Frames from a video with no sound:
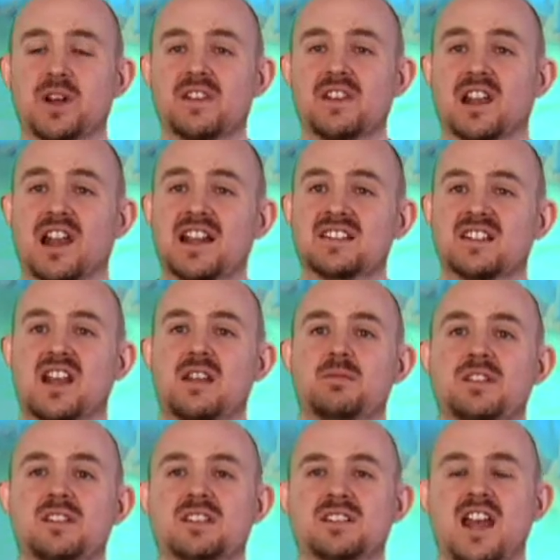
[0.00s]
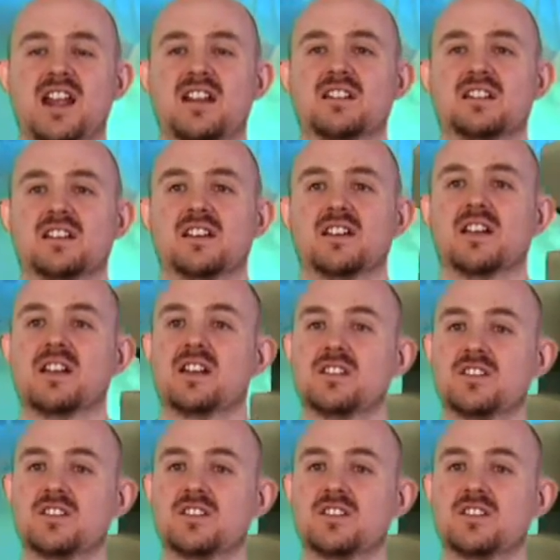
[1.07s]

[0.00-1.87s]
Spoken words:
but the landscape is set into